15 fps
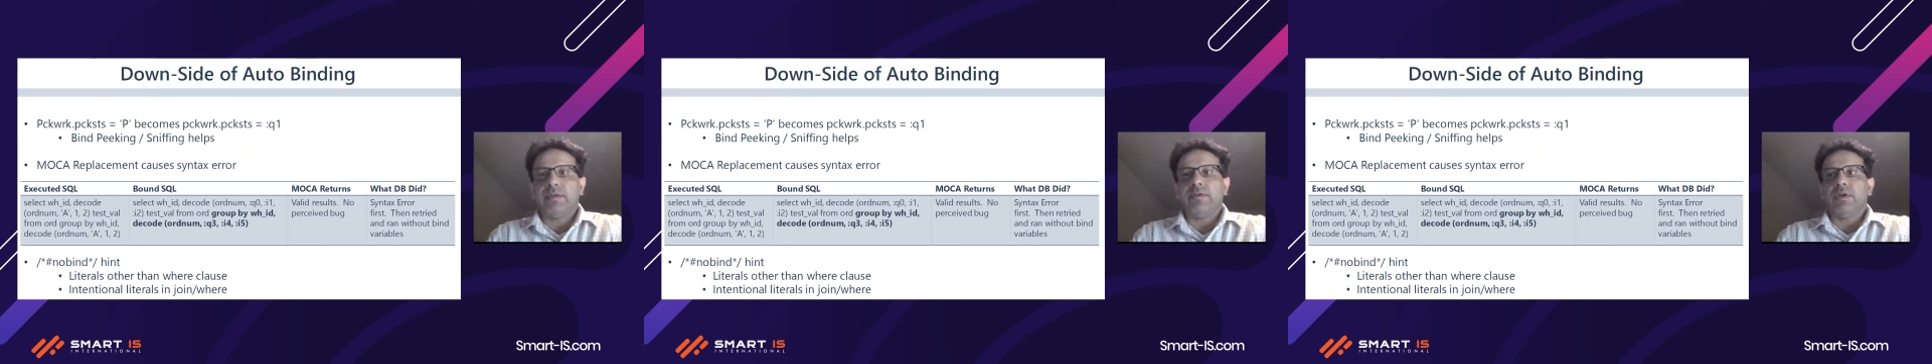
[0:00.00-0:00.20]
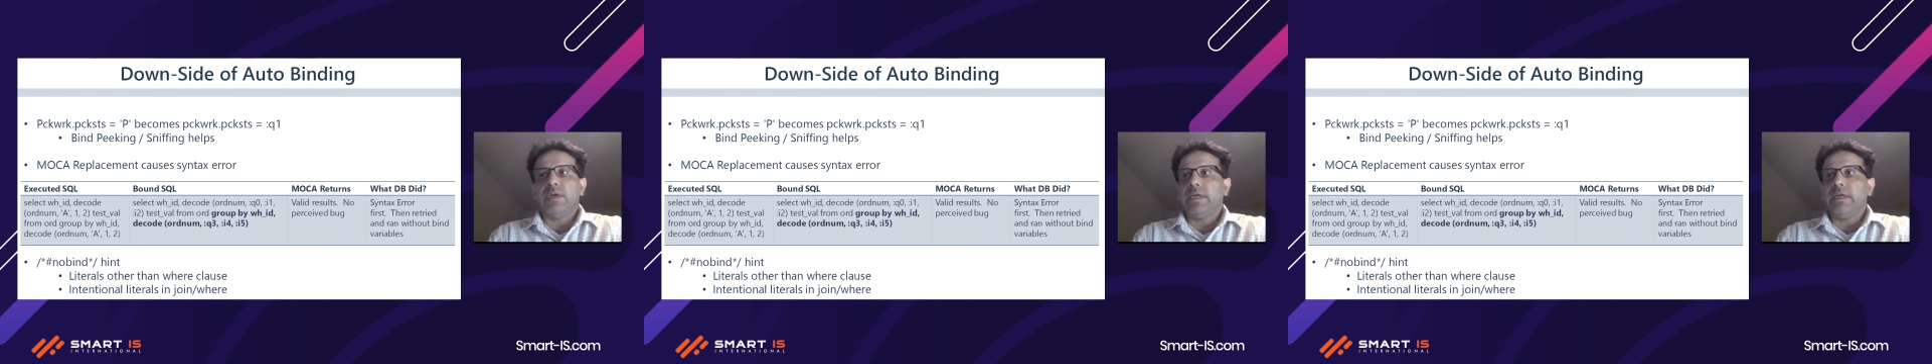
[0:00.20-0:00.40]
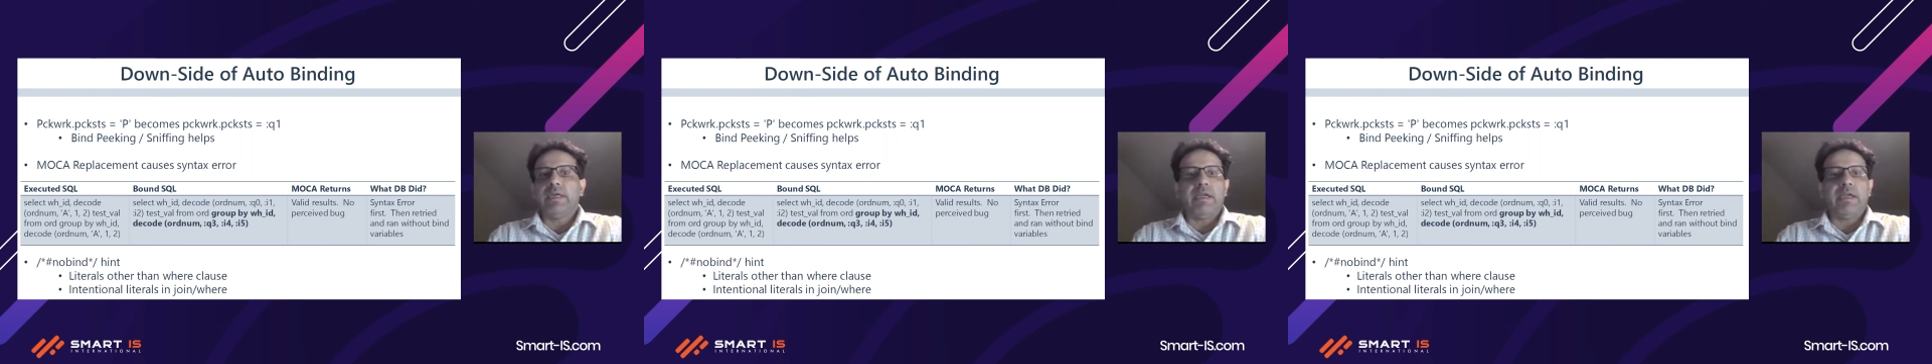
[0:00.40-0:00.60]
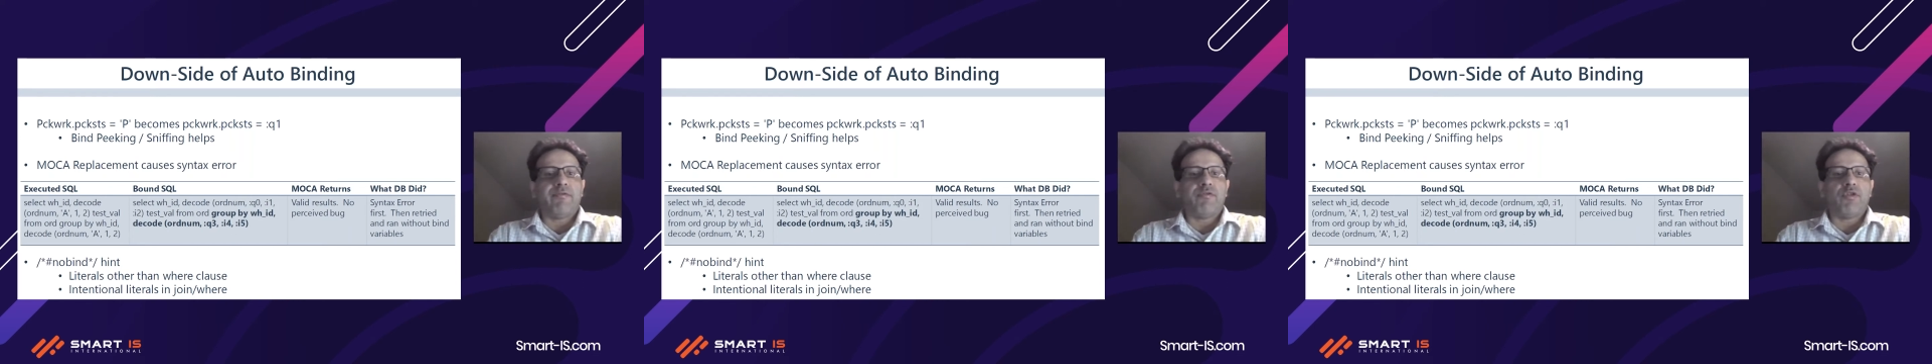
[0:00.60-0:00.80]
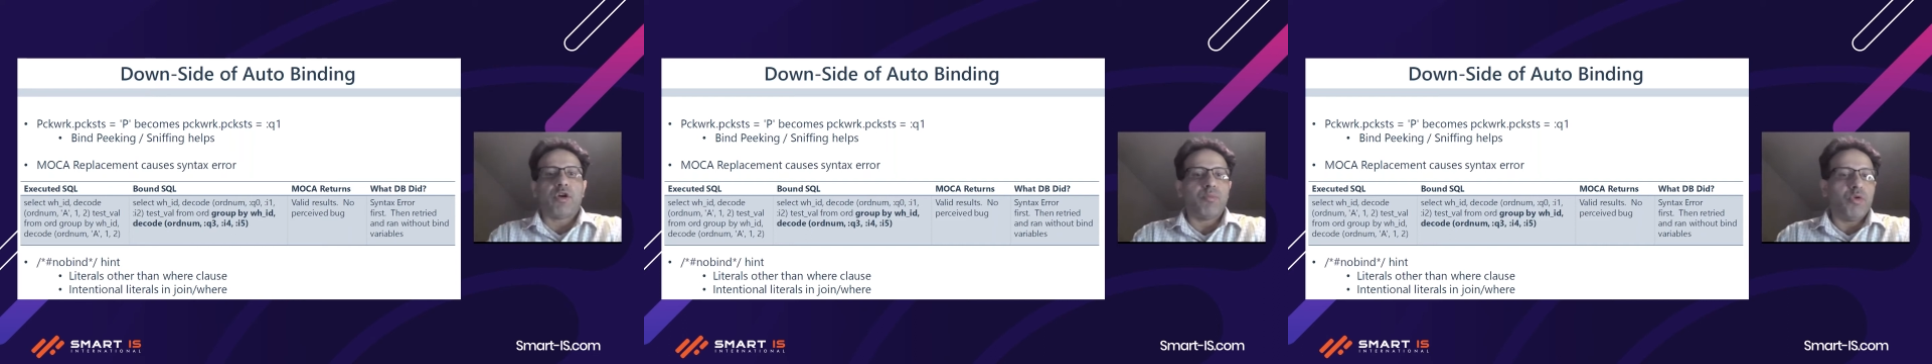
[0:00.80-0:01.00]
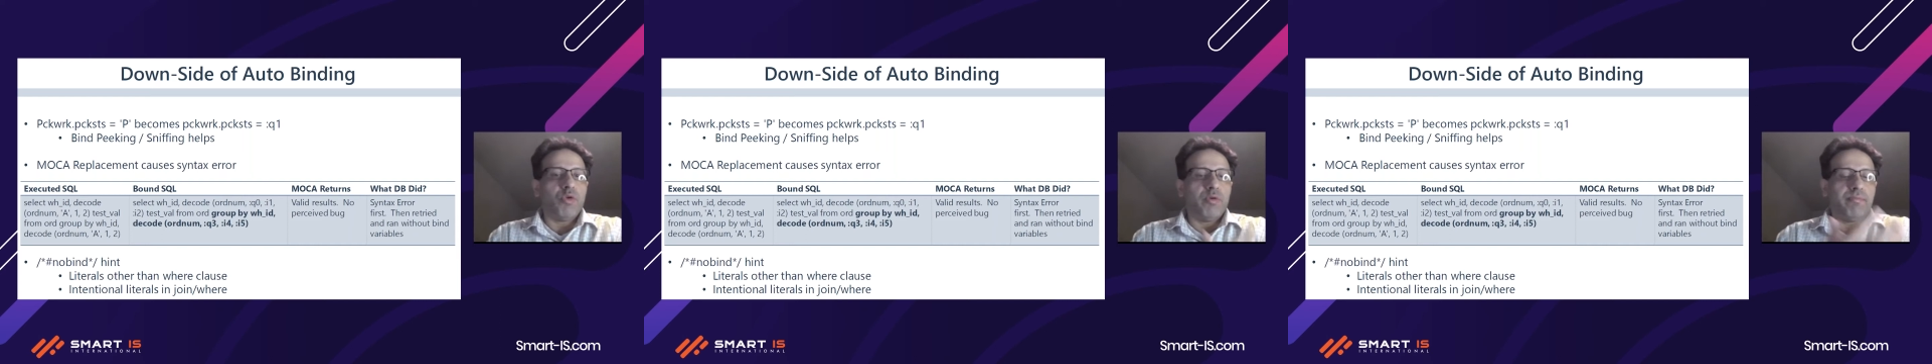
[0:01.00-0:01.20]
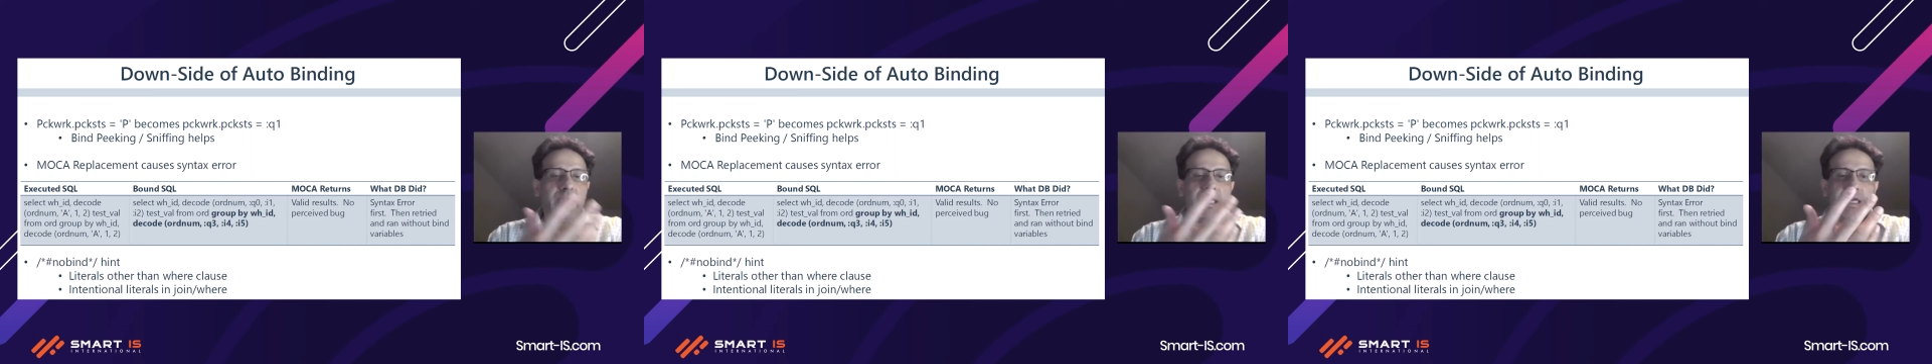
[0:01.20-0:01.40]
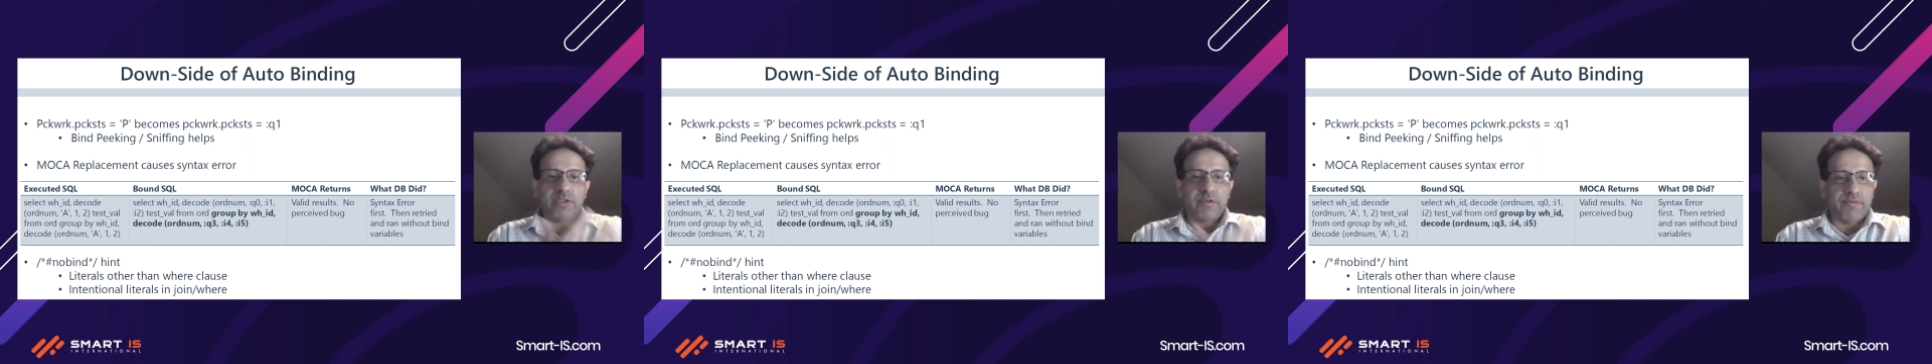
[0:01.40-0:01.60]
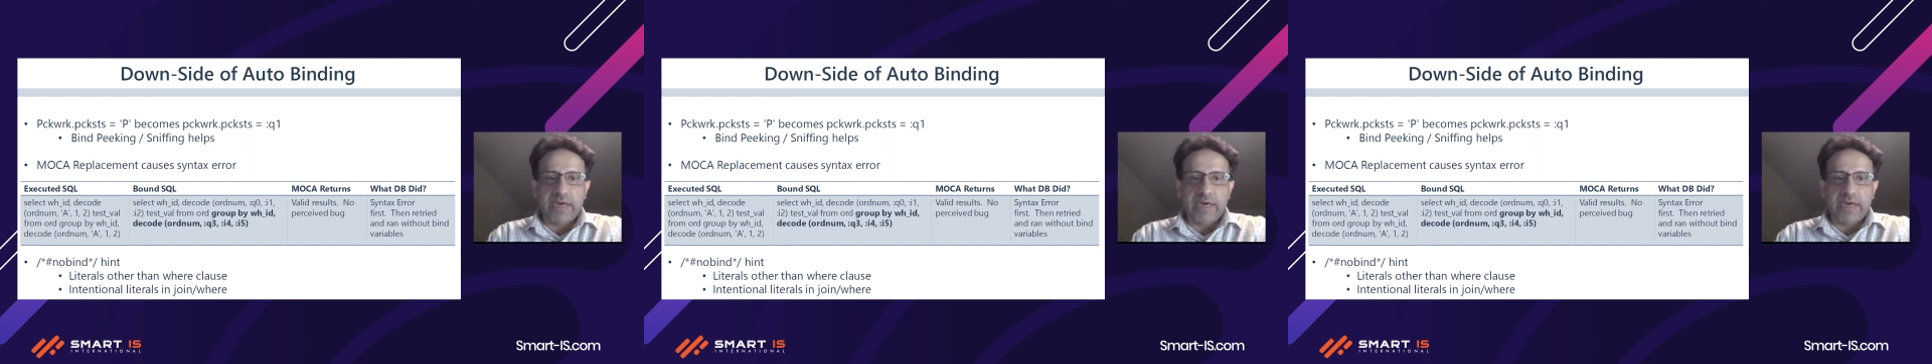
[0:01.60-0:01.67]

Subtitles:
If not more, millions of